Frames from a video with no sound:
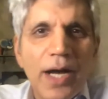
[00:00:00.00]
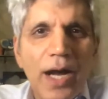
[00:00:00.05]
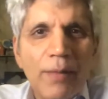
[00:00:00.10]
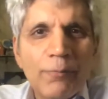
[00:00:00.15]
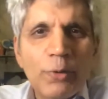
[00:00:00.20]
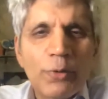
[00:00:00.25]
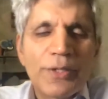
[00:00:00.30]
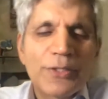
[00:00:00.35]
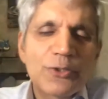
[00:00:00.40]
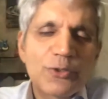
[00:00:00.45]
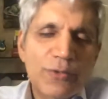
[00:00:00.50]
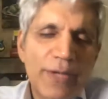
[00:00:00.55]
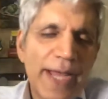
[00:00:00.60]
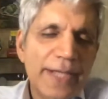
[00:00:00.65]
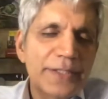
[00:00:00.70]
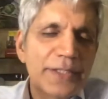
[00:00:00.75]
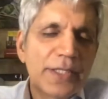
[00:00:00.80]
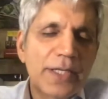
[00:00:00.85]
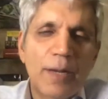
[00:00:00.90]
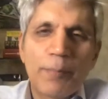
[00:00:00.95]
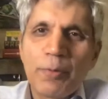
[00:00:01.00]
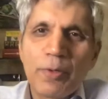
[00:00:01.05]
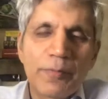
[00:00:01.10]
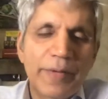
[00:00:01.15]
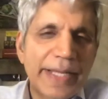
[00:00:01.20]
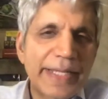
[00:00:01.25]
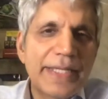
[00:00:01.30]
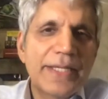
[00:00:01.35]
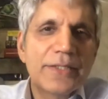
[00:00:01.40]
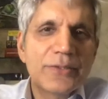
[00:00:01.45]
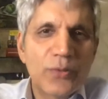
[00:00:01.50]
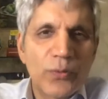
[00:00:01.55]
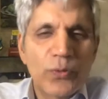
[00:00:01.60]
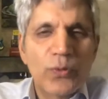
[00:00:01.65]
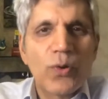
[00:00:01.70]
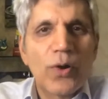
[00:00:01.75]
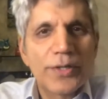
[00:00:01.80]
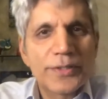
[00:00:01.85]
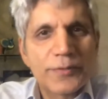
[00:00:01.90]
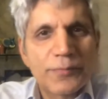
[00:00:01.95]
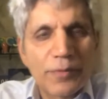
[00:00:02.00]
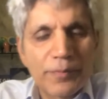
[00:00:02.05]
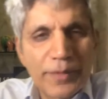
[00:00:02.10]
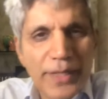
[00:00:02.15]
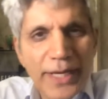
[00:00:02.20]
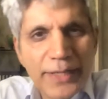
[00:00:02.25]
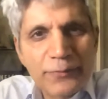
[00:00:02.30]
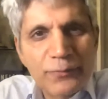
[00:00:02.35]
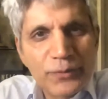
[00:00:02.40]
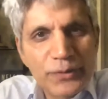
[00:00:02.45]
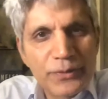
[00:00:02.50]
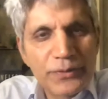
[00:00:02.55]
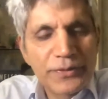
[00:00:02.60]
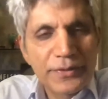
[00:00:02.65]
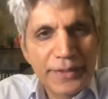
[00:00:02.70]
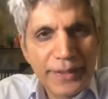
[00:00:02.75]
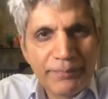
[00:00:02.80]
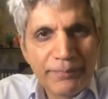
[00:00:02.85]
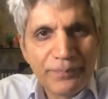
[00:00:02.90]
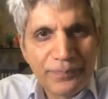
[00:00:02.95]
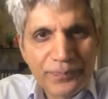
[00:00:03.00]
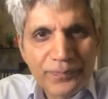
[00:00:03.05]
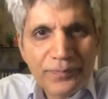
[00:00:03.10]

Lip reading: I'm going to extract a couple of ideas and thoughts from that for you today.